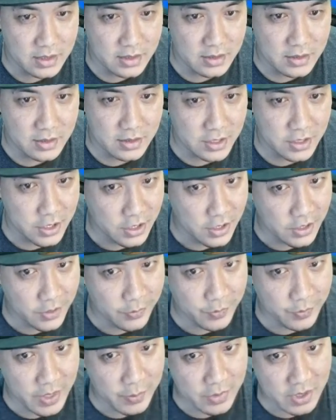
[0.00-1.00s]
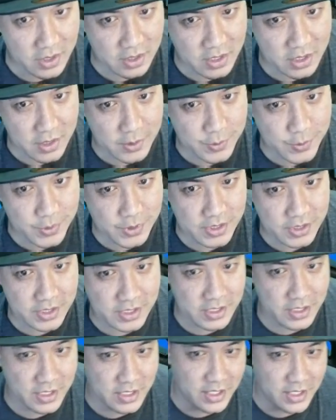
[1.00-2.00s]
the paper clips
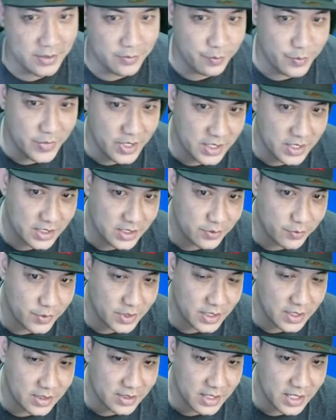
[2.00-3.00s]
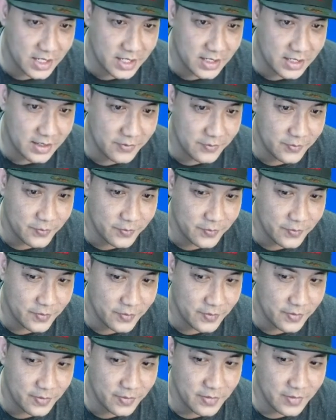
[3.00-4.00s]
mixed with the sand?
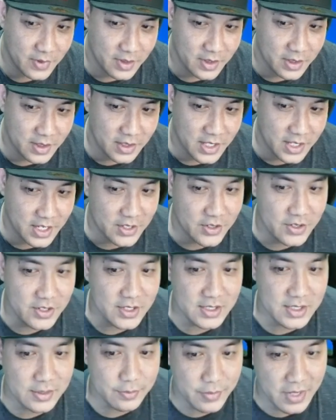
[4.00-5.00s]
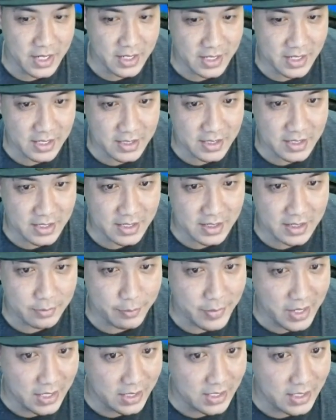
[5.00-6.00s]
They use
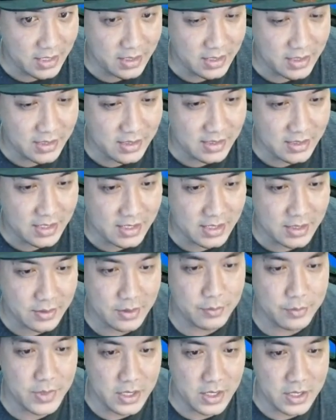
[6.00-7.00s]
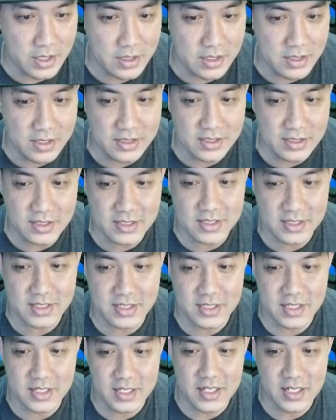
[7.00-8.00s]
magnet, isn't it? Because
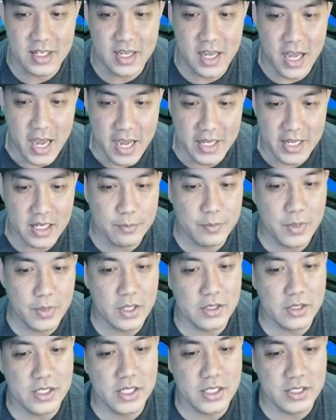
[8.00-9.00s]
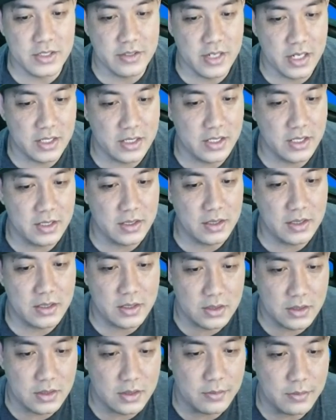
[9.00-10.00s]
iron powder attracted
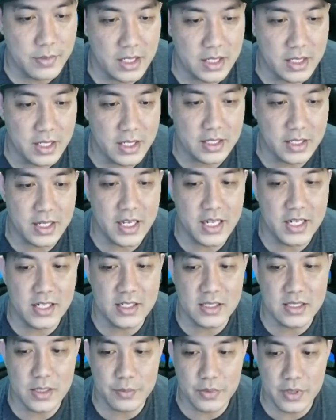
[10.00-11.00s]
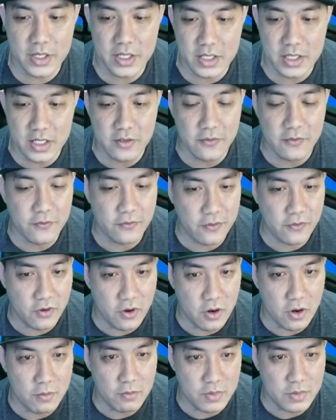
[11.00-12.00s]
to magnet and separate it
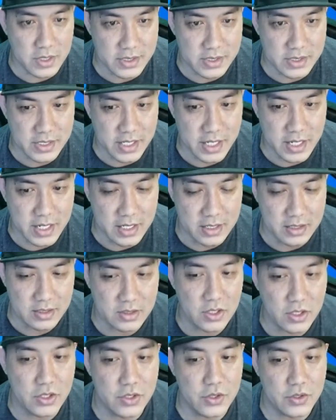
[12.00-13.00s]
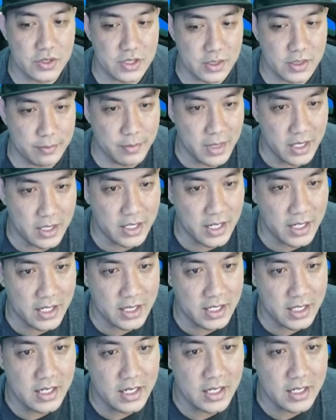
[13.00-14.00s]
from the sand. So using magnet,
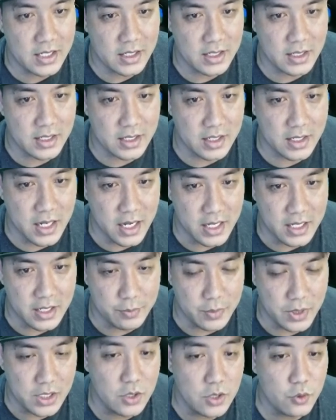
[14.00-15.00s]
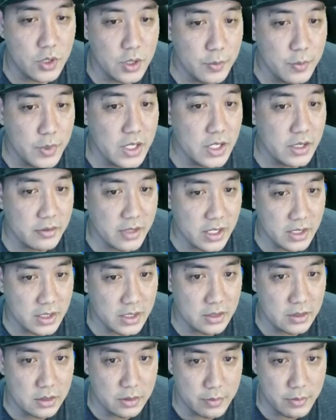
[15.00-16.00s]
the iron powder will be
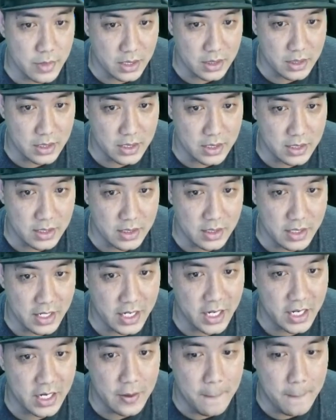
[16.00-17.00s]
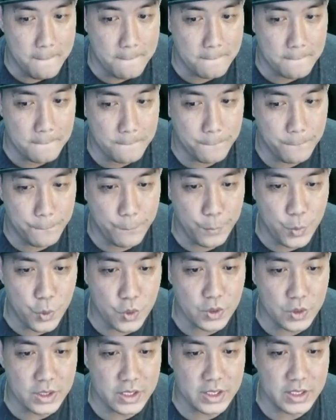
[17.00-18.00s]
attracted to the magnet and
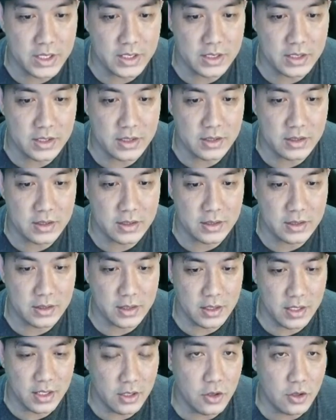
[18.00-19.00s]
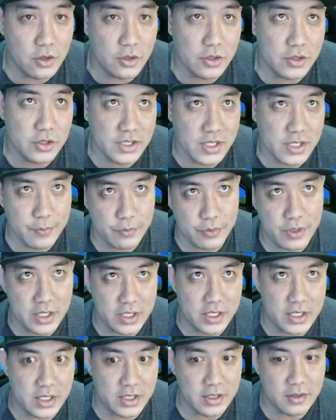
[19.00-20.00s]
pull it or separate
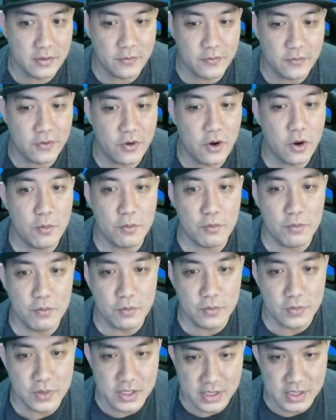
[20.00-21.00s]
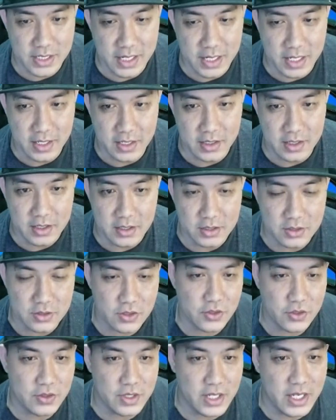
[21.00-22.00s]
it from the sand.
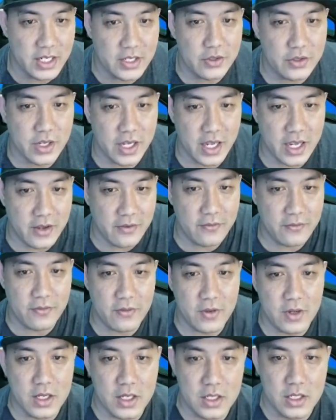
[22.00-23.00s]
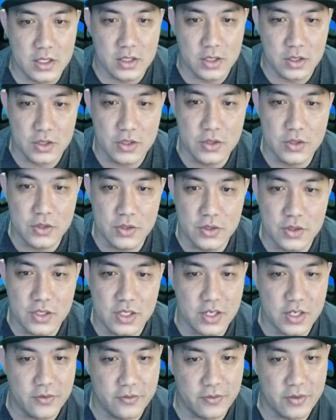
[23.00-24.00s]
So then you have two
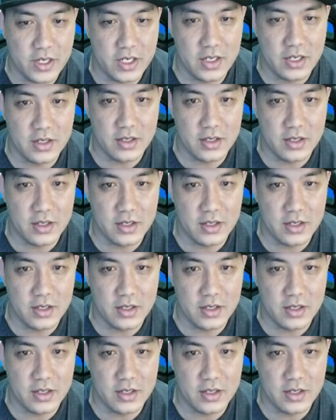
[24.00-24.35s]
different